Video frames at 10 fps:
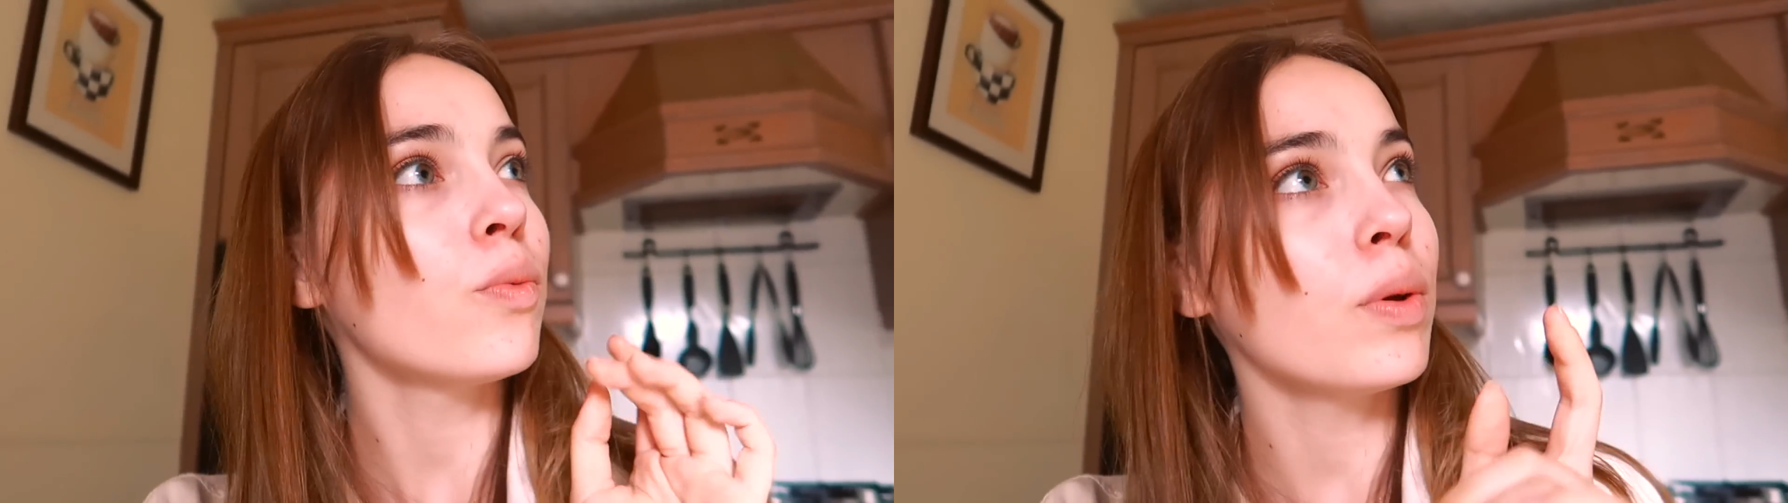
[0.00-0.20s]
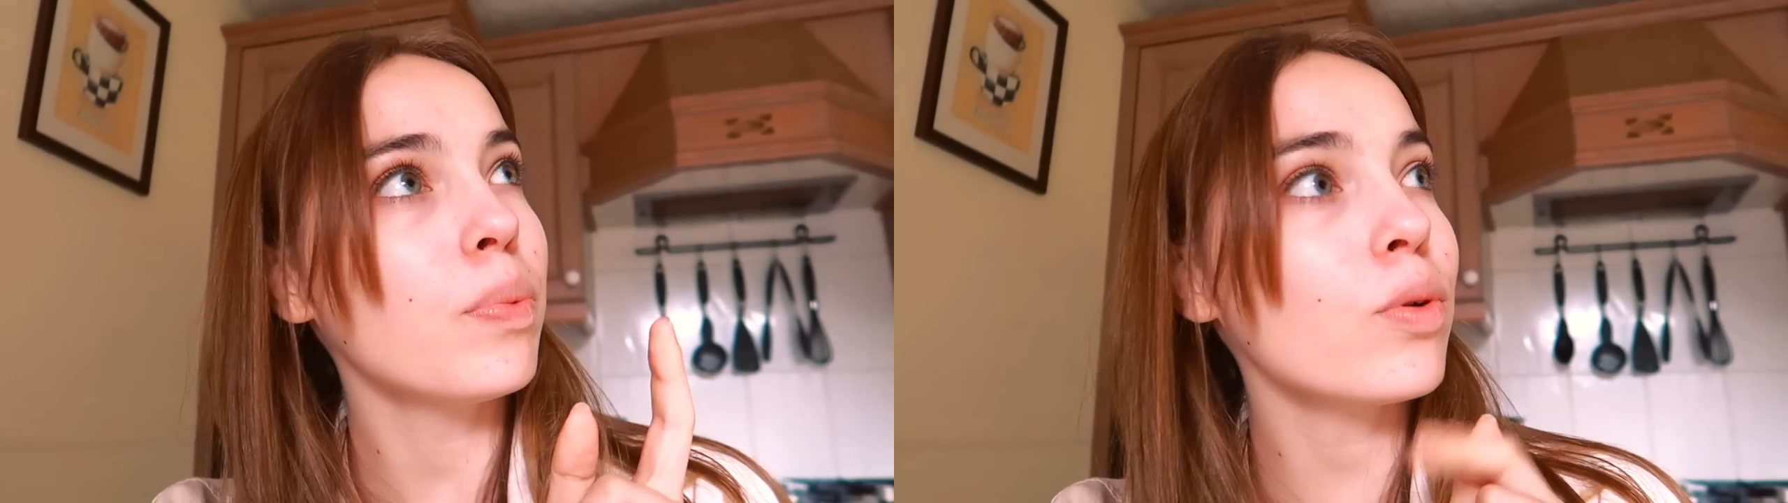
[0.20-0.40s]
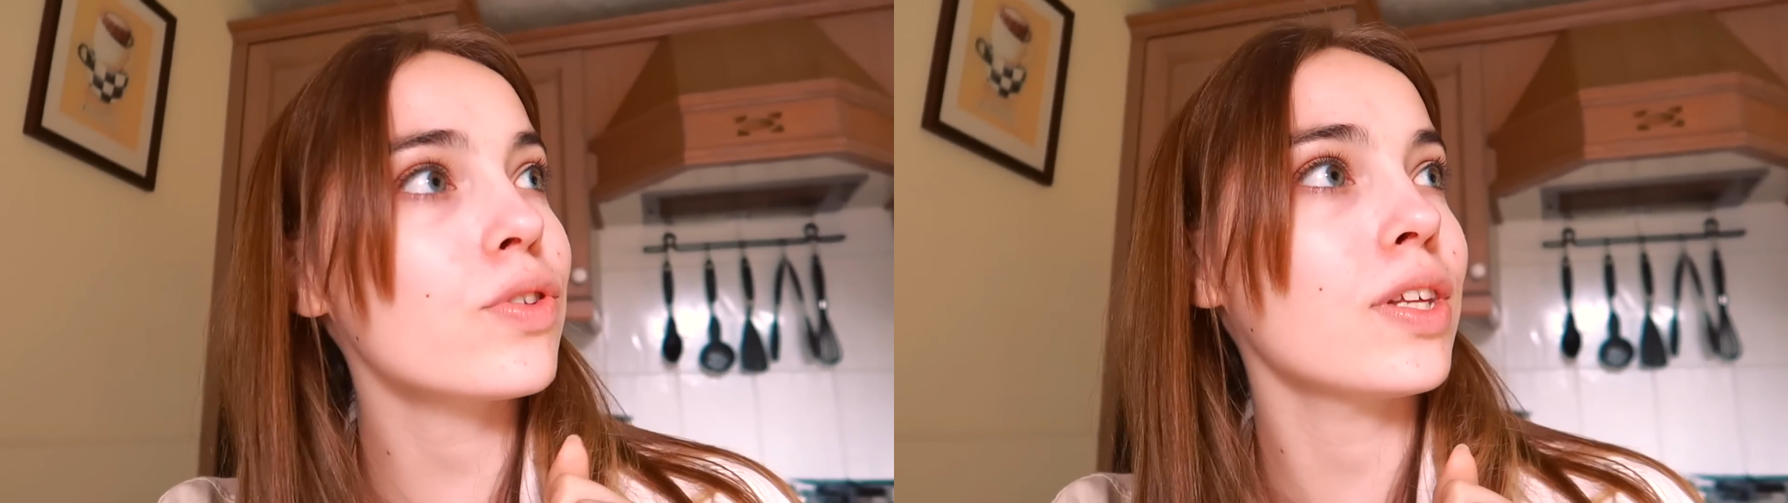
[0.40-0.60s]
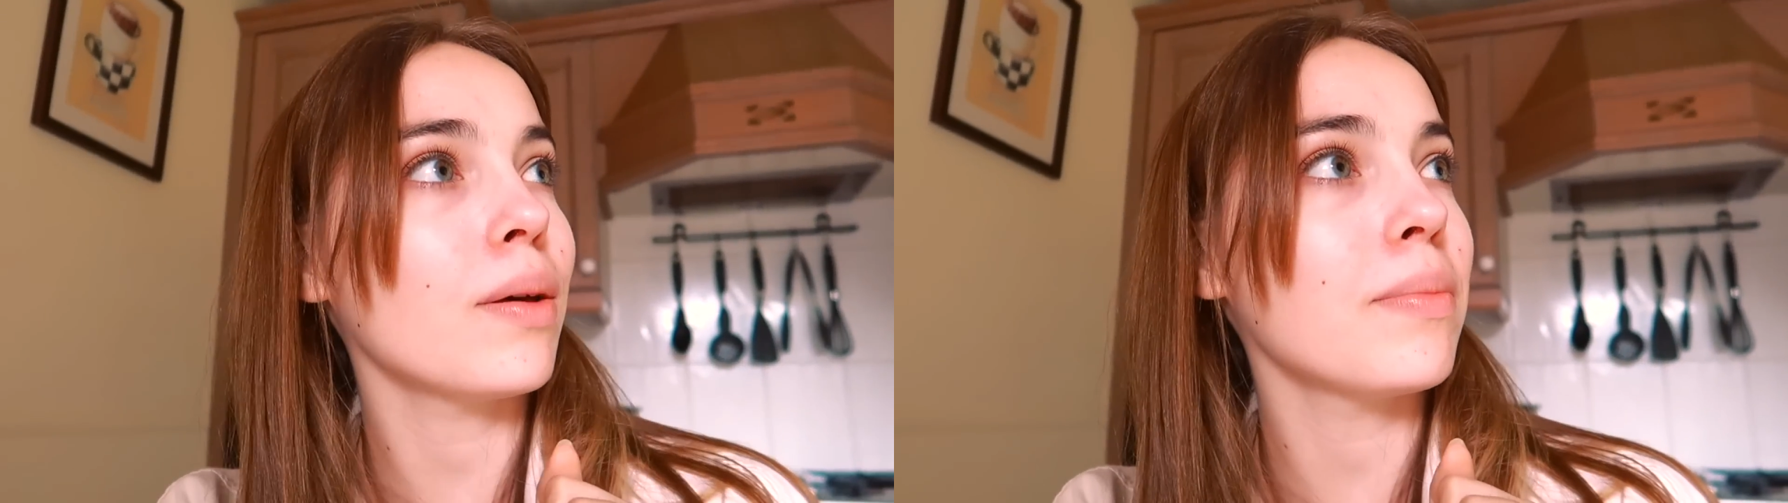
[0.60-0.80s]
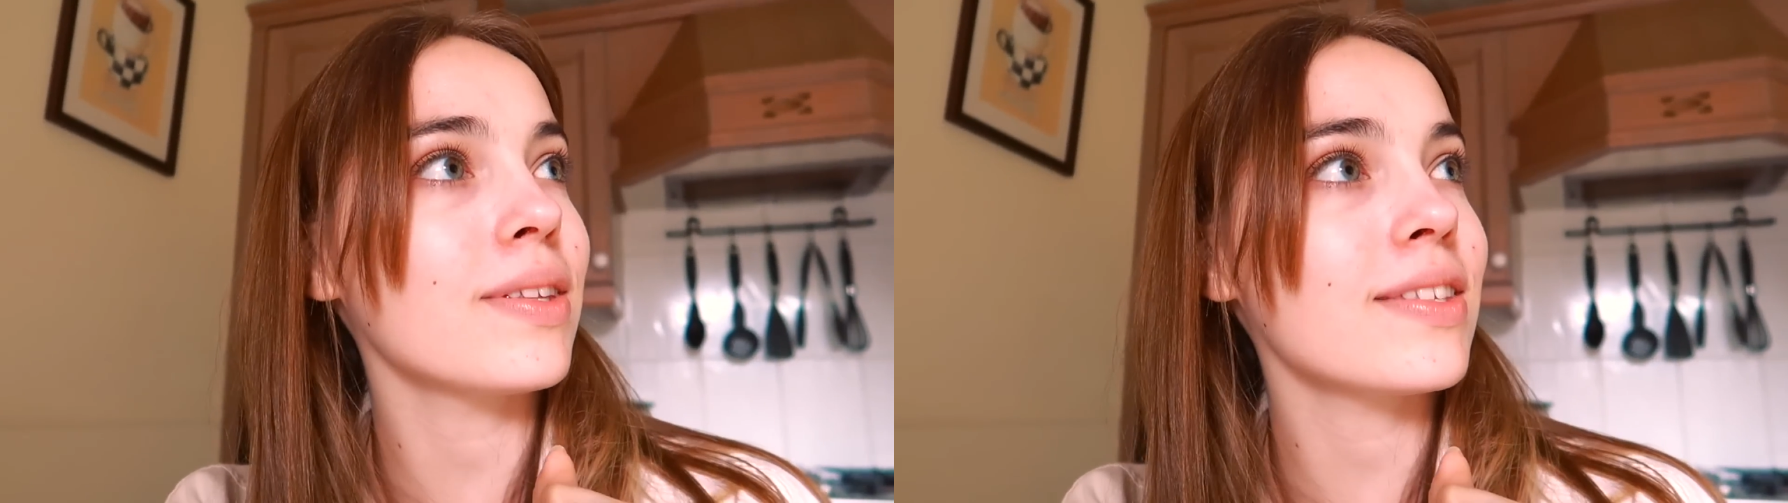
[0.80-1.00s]
We bought
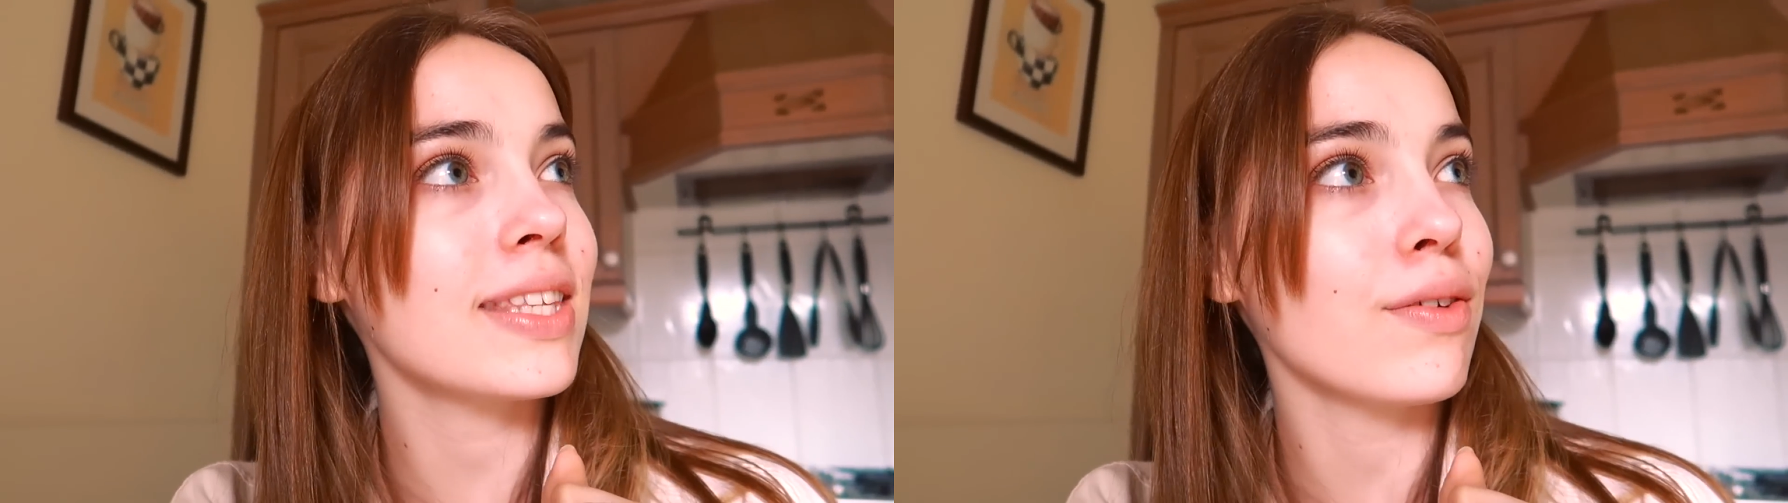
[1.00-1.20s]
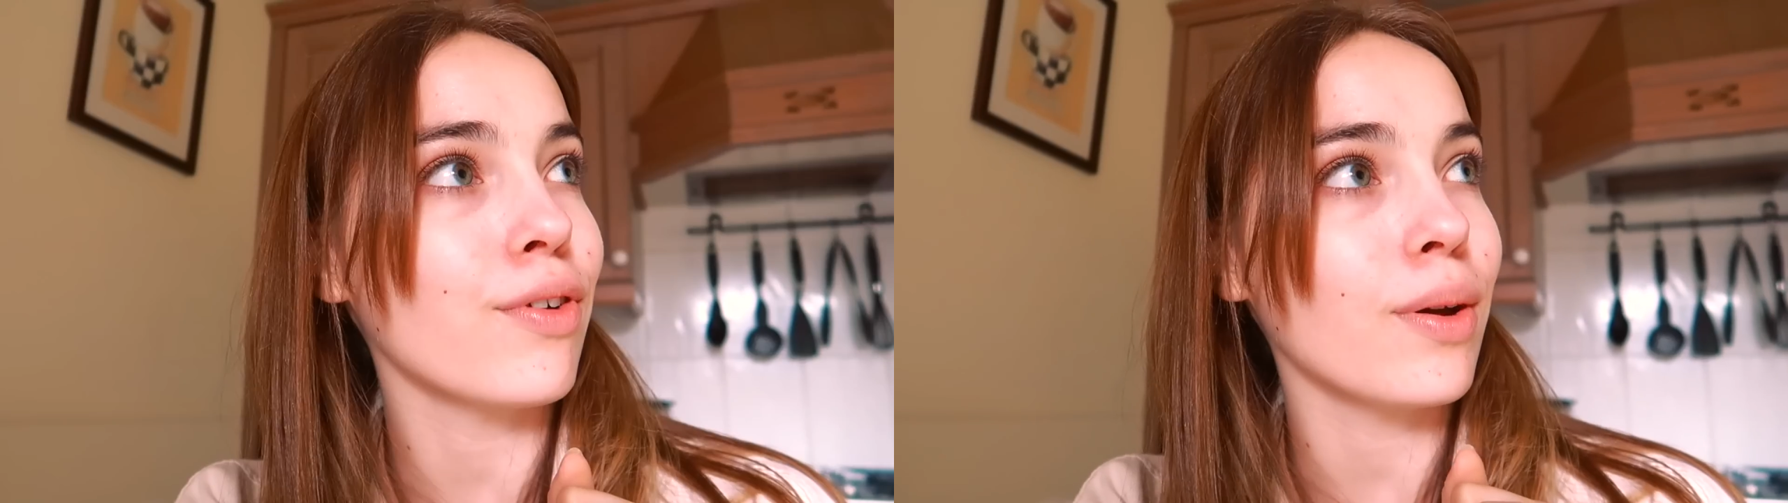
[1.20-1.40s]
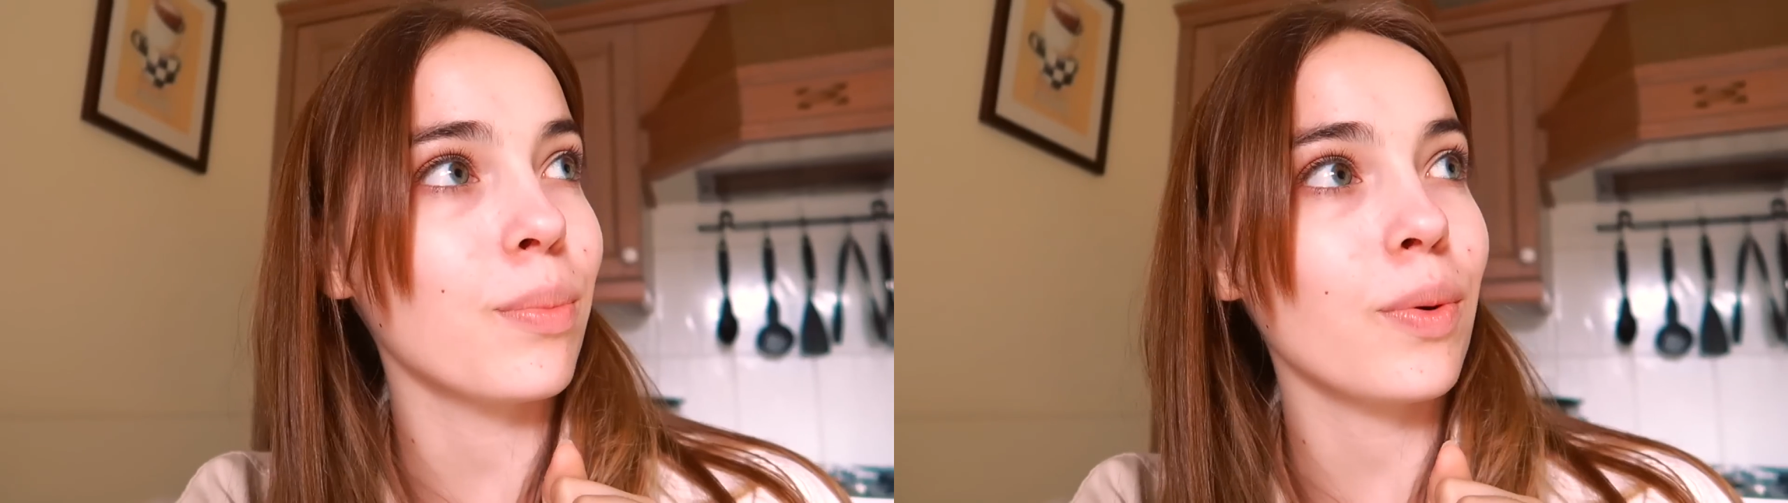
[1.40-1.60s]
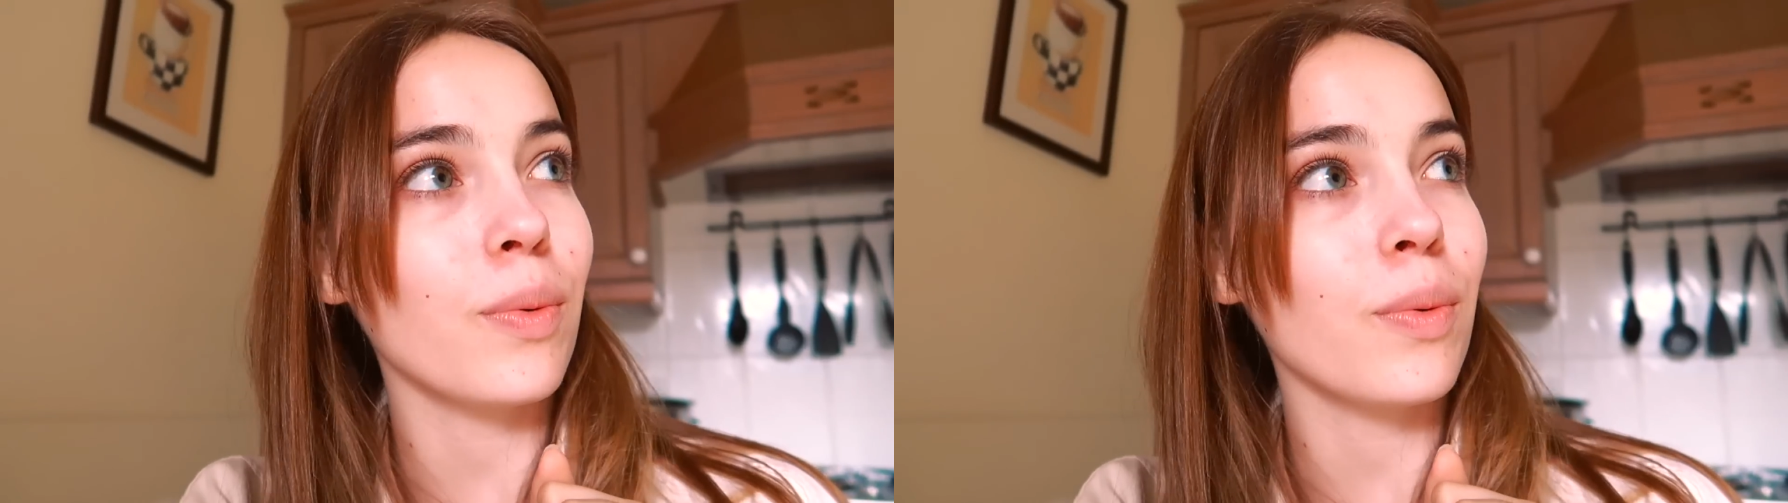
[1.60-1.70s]
some syrup.